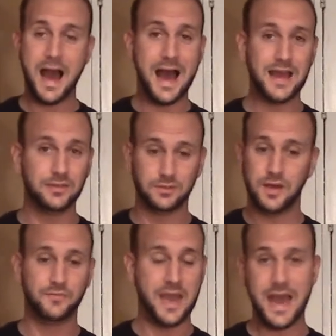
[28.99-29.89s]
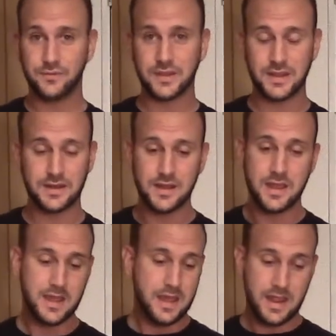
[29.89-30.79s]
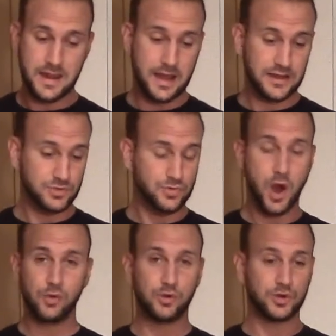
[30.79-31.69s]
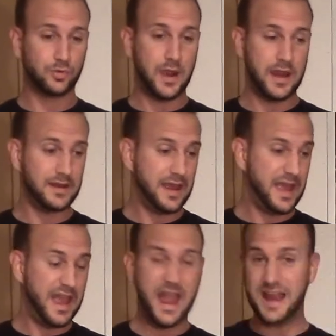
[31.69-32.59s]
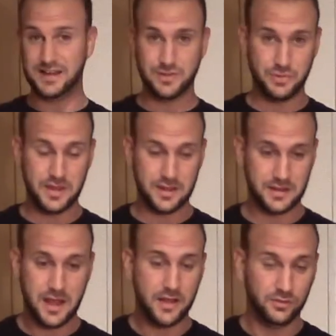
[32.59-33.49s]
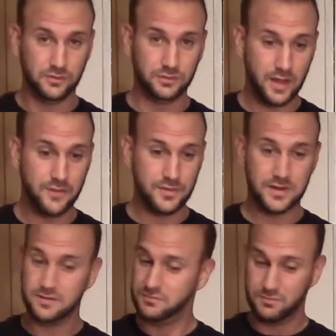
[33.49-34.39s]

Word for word: I love having it and I do not regret anything. Love it